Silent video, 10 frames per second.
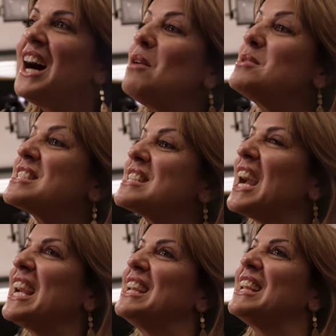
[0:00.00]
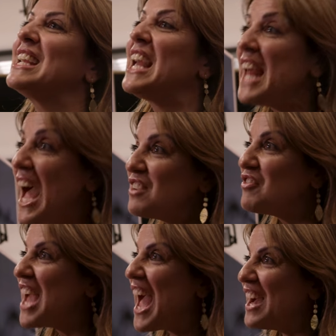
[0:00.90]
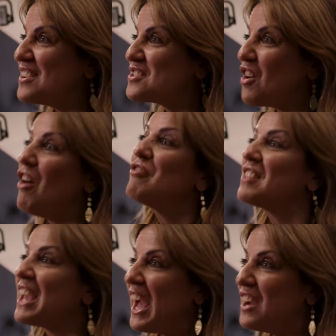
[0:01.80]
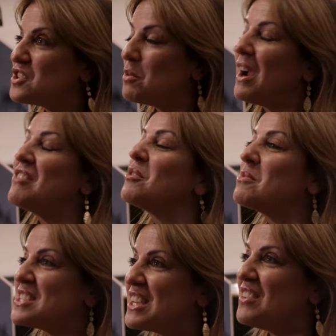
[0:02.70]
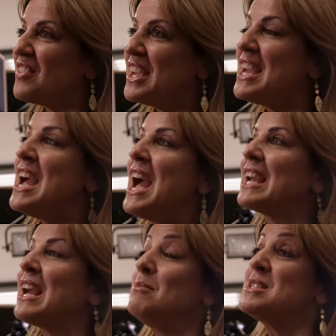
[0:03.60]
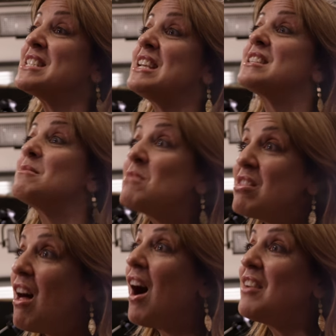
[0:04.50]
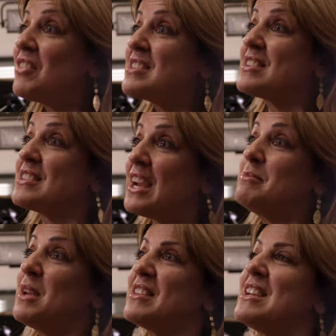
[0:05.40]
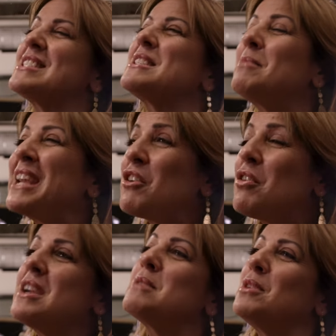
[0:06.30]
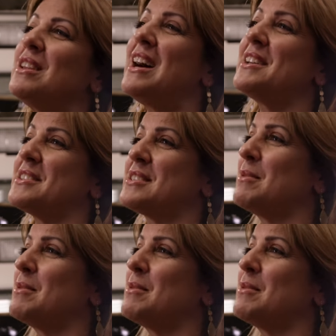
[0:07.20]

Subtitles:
I would say get out of your house, off the couch, away from the TV, and come and see some live entertainment. There's some incredible artists.